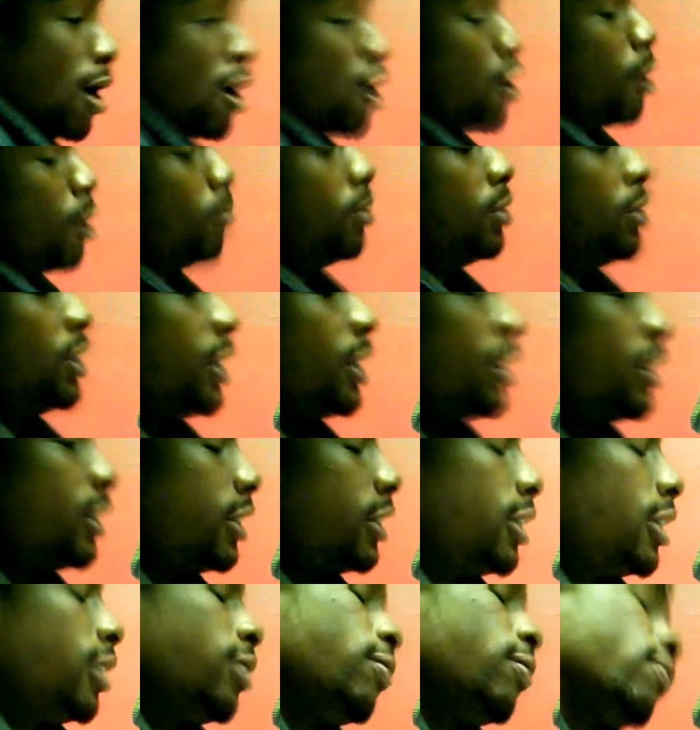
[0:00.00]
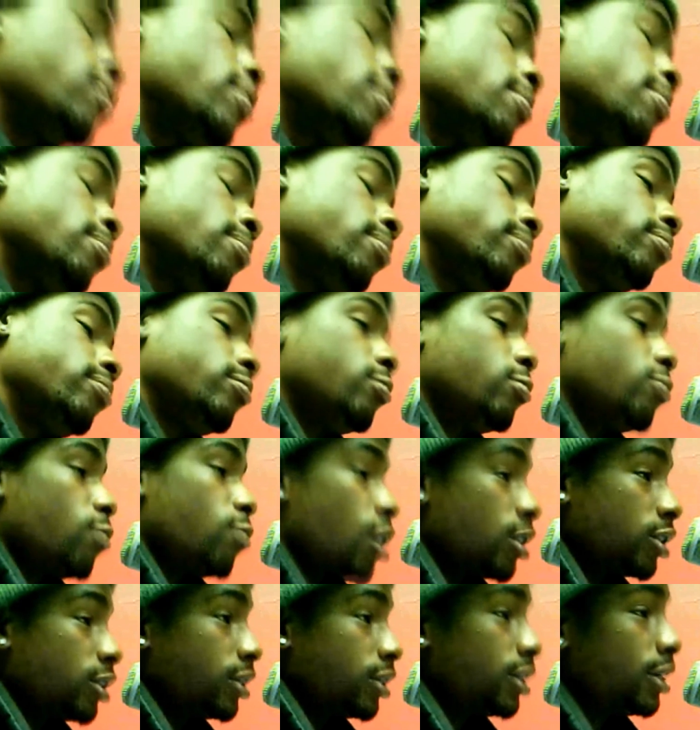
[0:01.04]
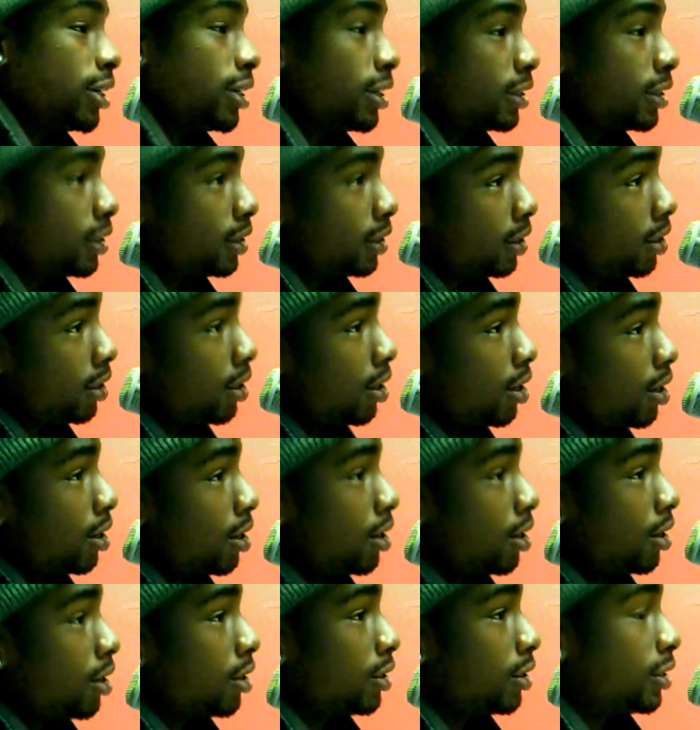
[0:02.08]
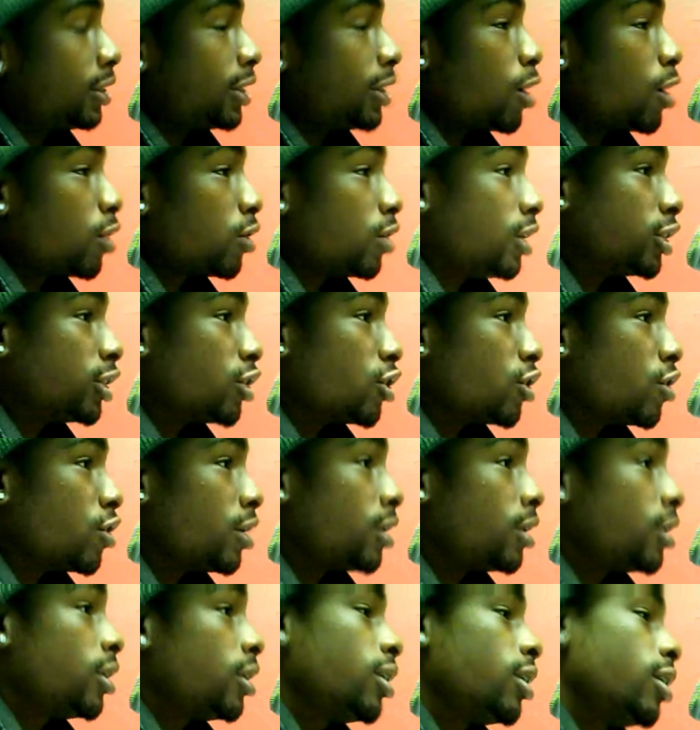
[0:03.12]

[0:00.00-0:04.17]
I'm JayTee from Washington D.C., Southeast area.